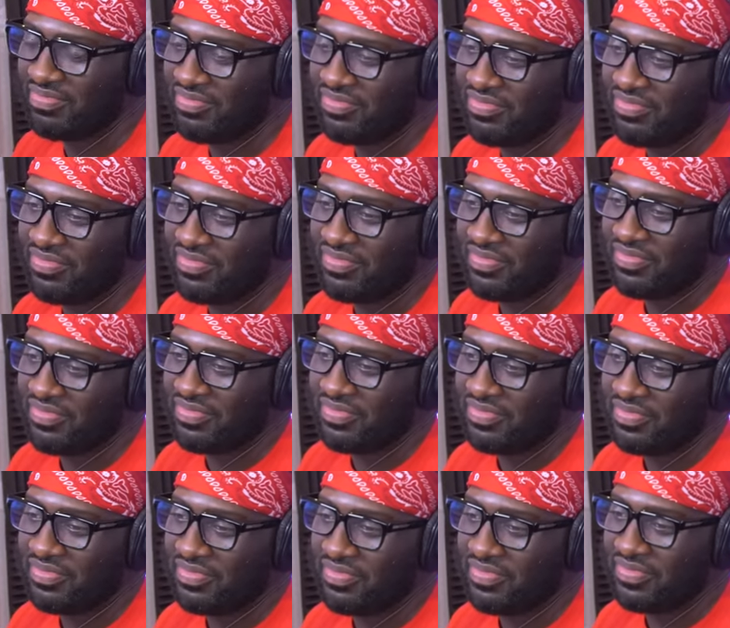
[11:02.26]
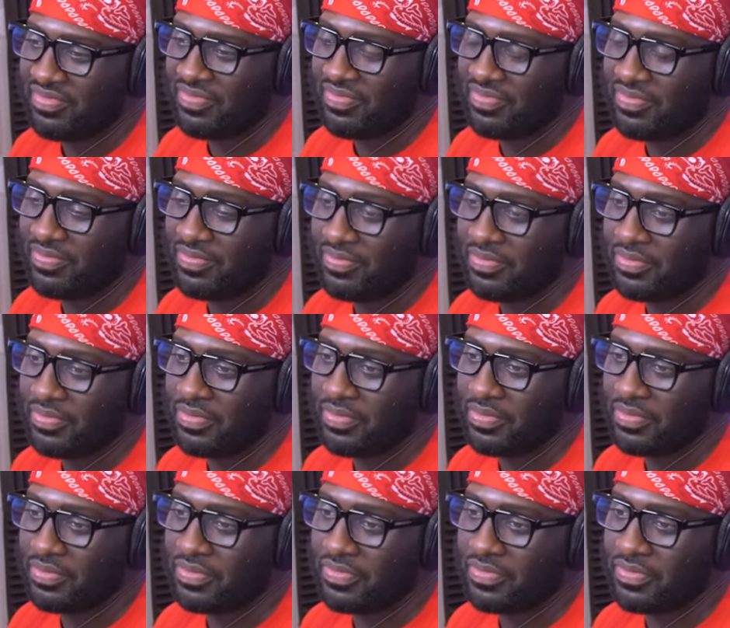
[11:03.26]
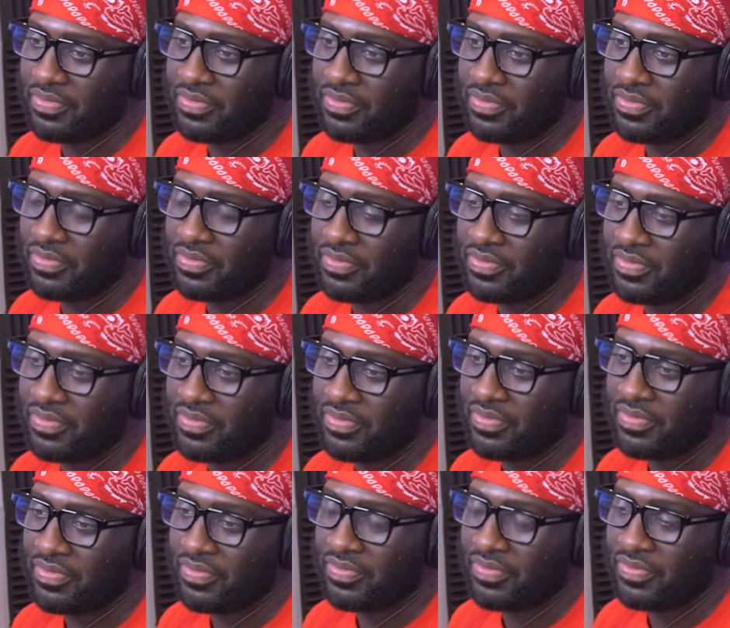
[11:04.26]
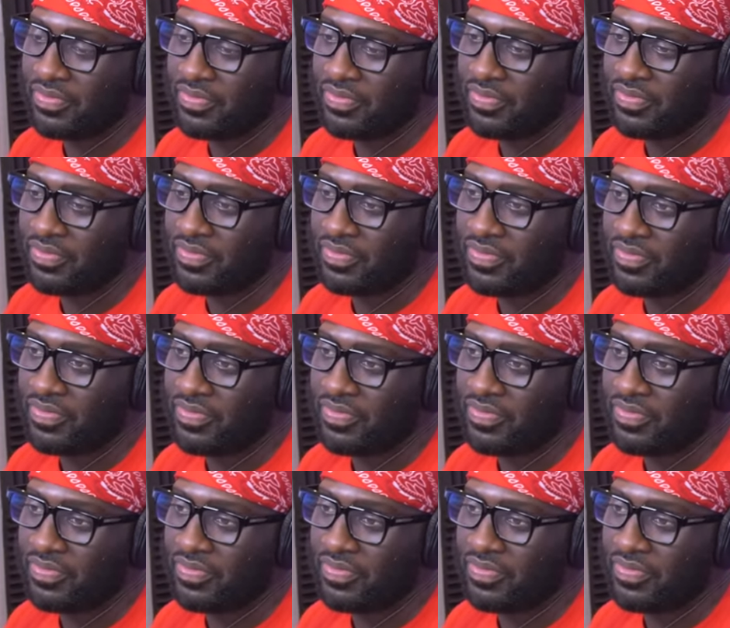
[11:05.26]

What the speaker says: (not speaking)